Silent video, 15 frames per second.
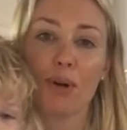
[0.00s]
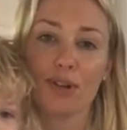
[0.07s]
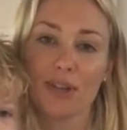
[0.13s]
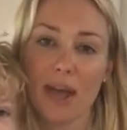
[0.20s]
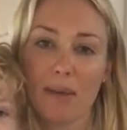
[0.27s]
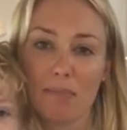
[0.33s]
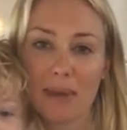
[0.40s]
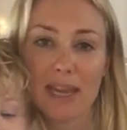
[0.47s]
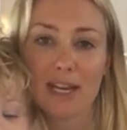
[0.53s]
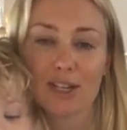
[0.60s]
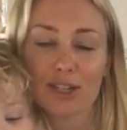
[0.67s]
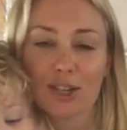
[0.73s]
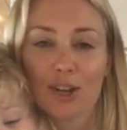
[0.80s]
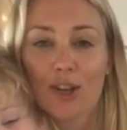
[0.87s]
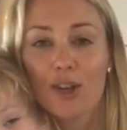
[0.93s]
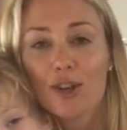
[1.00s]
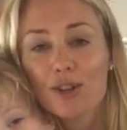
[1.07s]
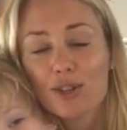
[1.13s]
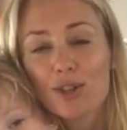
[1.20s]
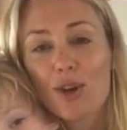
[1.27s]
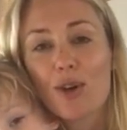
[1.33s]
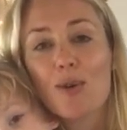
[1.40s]
Bondi Beach.
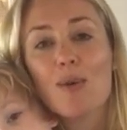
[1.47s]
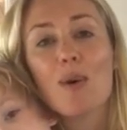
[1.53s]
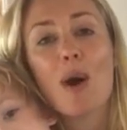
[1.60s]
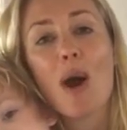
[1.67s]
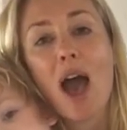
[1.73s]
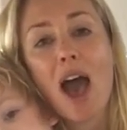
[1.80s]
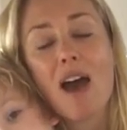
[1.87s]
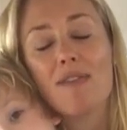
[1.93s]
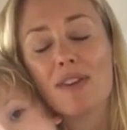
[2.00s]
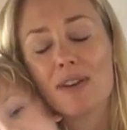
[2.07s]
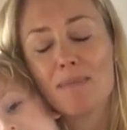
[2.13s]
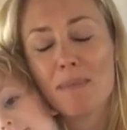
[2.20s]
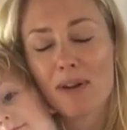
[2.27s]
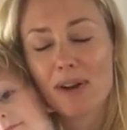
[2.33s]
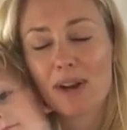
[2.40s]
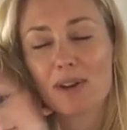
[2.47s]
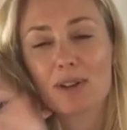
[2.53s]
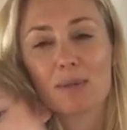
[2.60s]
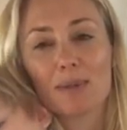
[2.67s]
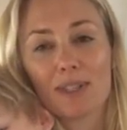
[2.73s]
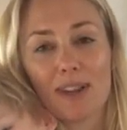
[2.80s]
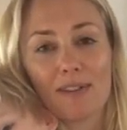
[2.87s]
So have a Merry
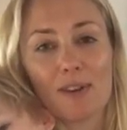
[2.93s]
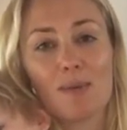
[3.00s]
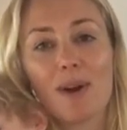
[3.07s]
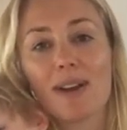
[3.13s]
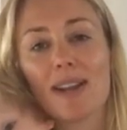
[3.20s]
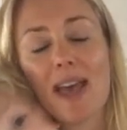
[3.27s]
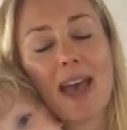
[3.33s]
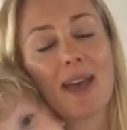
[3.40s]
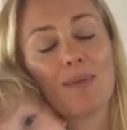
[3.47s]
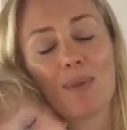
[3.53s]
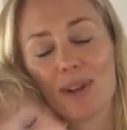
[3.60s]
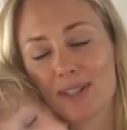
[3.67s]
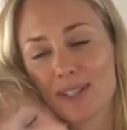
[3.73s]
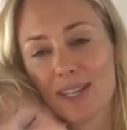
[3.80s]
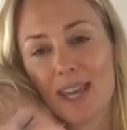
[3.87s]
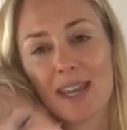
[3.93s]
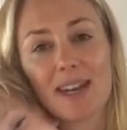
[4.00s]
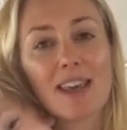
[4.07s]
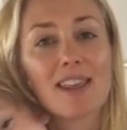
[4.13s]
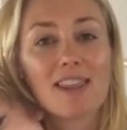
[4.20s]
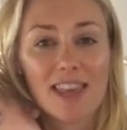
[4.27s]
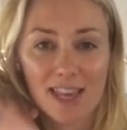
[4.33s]
Christmas everyone, and once
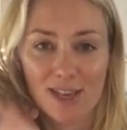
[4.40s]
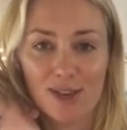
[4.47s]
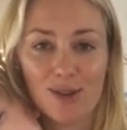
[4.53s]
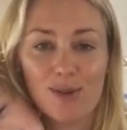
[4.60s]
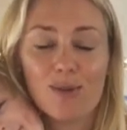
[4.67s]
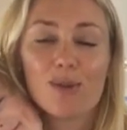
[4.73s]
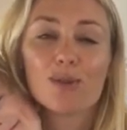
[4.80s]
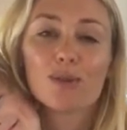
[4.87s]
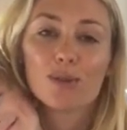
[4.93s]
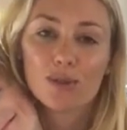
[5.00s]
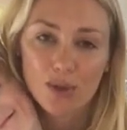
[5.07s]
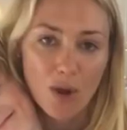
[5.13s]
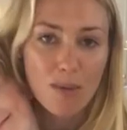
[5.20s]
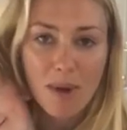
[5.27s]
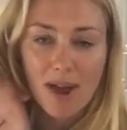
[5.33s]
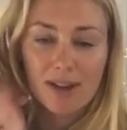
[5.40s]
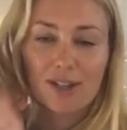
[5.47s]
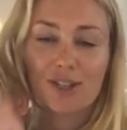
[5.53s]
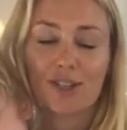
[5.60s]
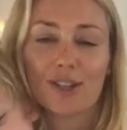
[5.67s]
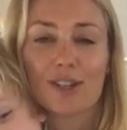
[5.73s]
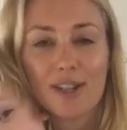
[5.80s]
again, thank you so
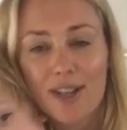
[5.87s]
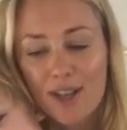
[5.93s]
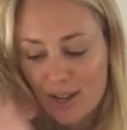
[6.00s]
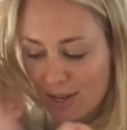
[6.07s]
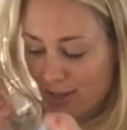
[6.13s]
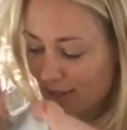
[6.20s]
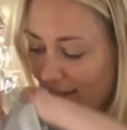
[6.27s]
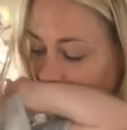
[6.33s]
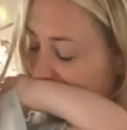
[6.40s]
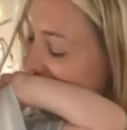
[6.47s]
much. So